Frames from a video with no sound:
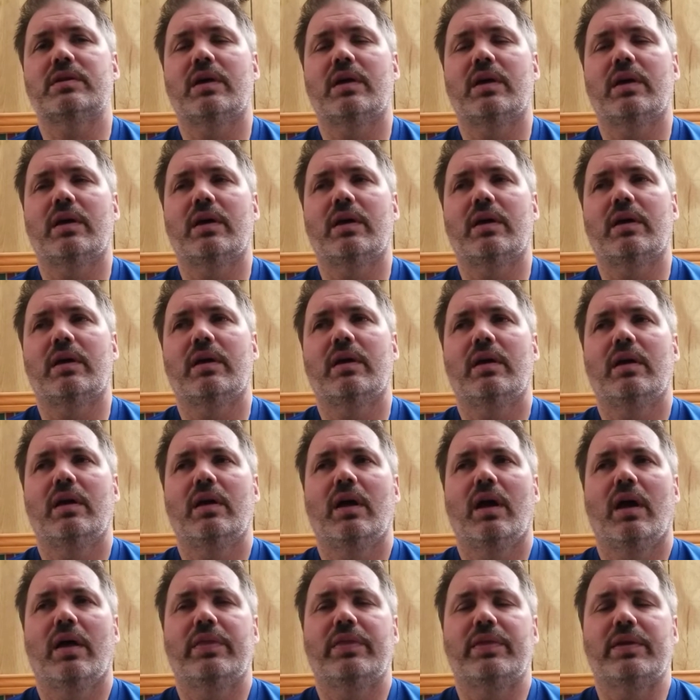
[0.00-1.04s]

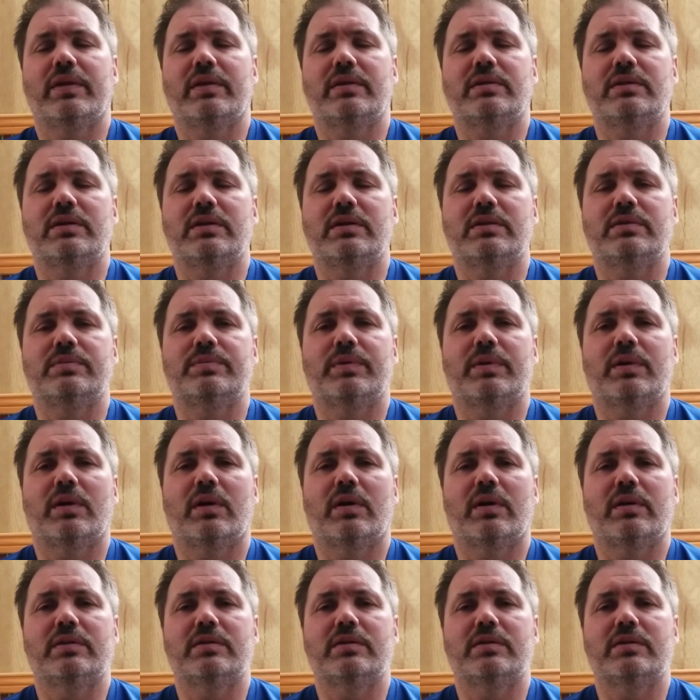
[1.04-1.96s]
I think she's been on